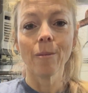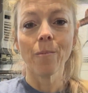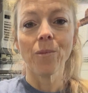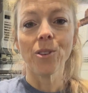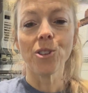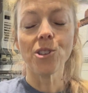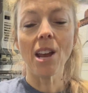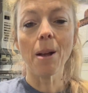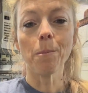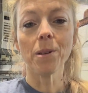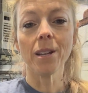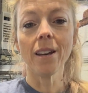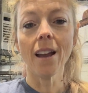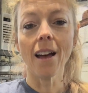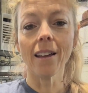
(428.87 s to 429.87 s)
shaped
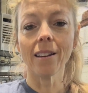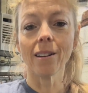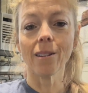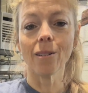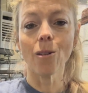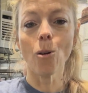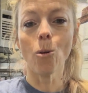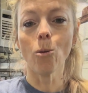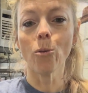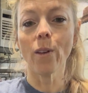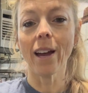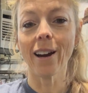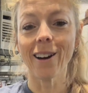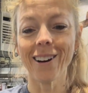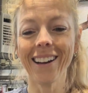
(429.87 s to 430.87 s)
nut hole
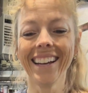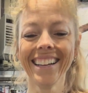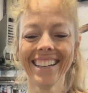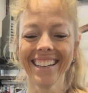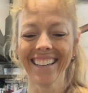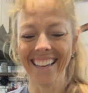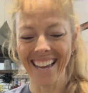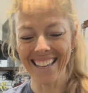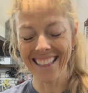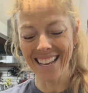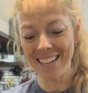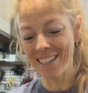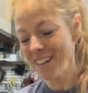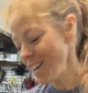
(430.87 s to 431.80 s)
there, and then